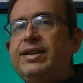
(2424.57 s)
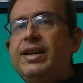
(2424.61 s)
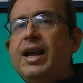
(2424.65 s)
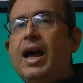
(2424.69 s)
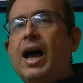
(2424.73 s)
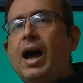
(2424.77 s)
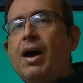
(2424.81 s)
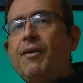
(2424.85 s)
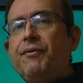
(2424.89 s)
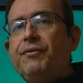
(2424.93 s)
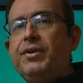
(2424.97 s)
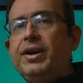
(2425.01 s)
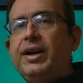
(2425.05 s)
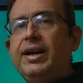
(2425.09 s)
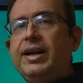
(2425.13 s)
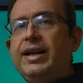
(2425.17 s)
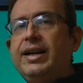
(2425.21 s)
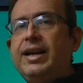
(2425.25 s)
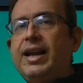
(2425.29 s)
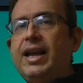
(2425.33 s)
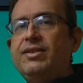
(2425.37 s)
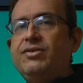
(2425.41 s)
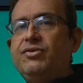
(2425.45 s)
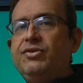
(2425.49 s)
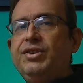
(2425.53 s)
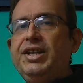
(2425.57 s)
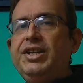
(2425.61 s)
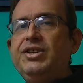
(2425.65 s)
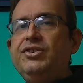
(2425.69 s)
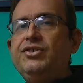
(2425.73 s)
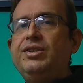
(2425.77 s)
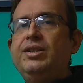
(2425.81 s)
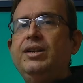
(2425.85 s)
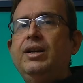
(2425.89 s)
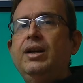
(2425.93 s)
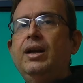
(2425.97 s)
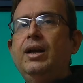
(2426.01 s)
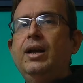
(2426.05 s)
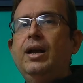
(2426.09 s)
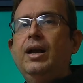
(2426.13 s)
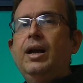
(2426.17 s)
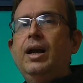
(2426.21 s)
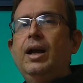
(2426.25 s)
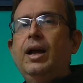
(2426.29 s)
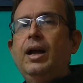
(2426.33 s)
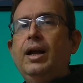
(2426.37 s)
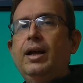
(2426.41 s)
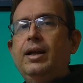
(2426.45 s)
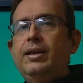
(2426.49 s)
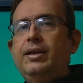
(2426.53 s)
it after it has reached
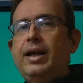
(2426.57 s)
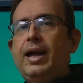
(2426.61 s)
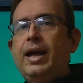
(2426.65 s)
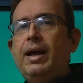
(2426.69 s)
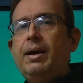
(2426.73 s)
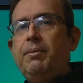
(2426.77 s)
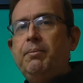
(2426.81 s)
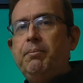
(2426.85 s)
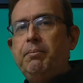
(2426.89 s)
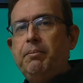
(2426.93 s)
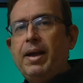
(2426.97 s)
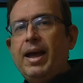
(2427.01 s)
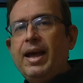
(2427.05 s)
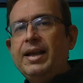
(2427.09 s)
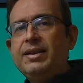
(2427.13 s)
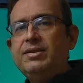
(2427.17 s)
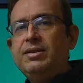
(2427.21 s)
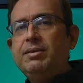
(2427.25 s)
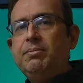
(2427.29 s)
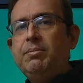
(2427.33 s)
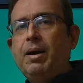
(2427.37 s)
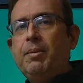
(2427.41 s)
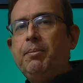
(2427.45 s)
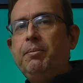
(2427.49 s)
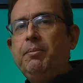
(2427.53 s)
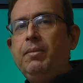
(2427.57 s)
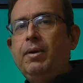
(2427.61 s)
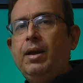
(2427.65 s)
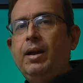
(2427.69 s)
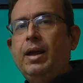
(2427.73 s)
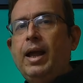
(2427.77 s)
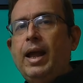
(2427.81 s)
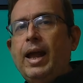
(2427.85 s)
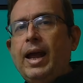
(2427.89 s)
the maximum,